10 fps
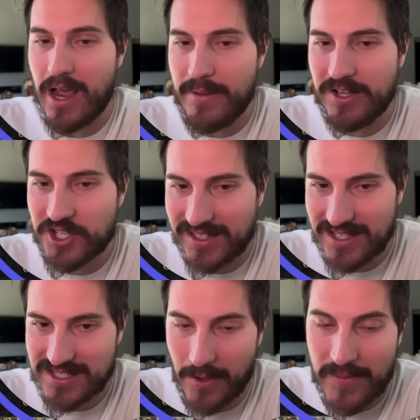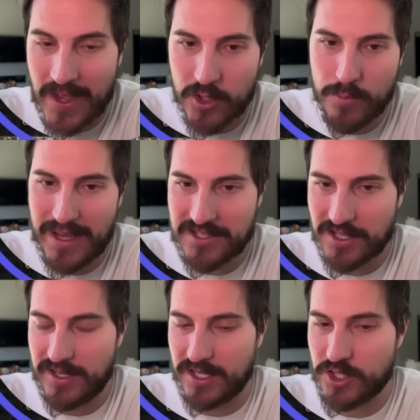I mean, check this out. You
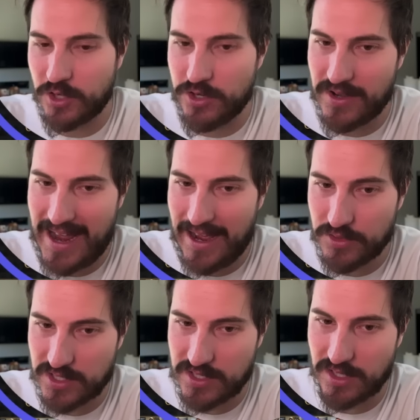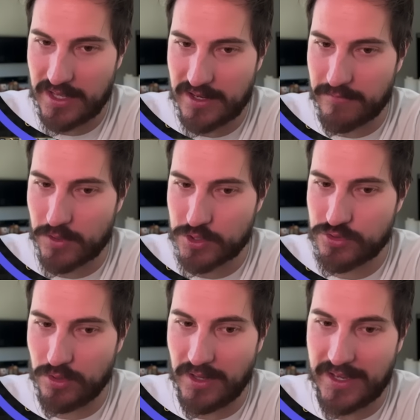basically can turn your house into like a
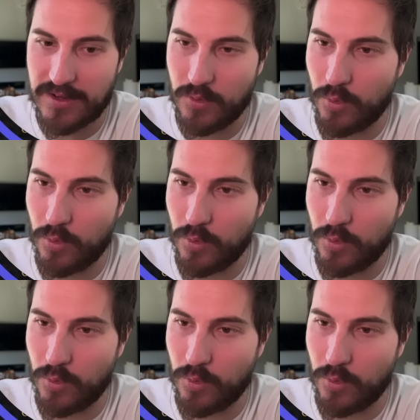virtual like